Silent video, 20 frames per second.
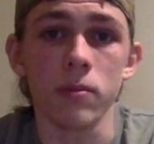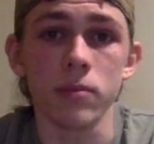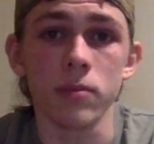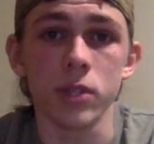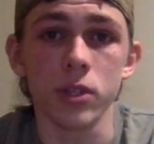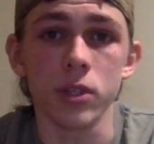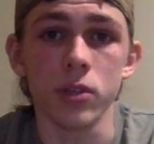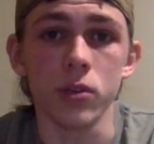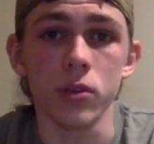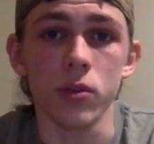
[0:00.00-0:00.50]

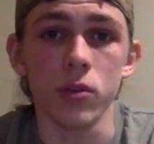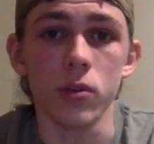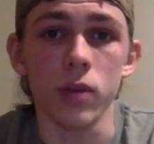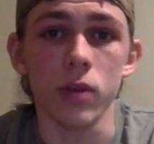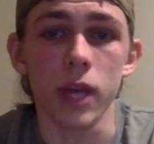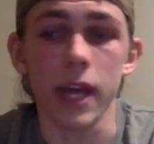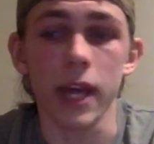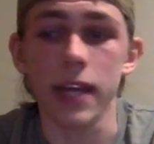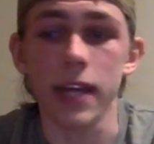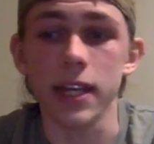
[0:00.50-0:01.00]
to
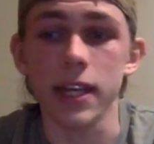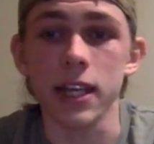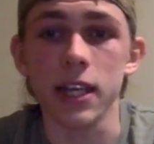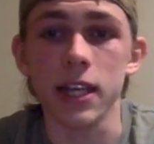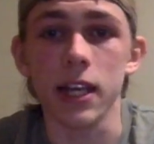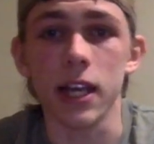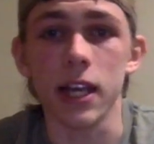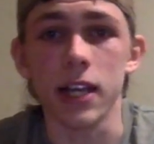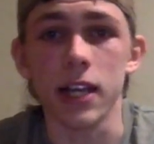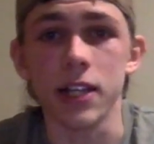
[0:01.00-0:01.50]

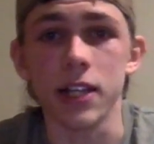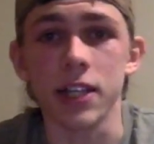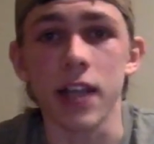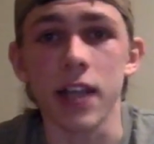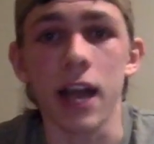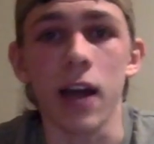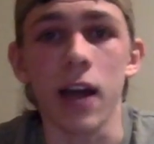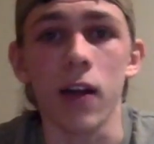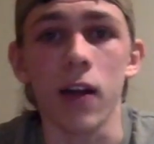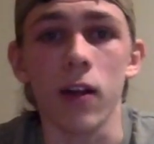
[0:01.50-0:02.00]
Andy and
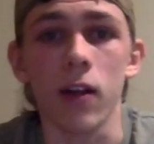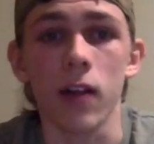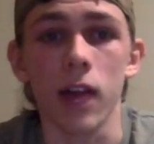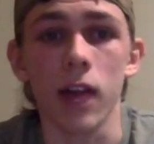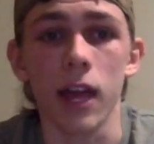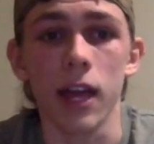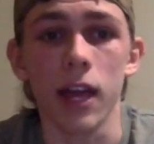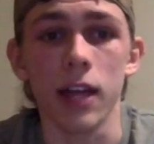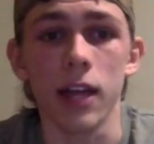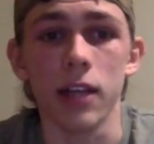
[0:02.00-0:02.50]
Sal
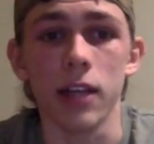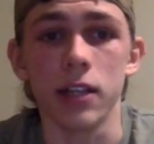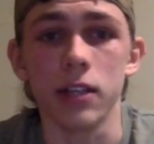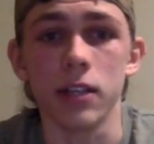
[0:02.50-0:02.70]
and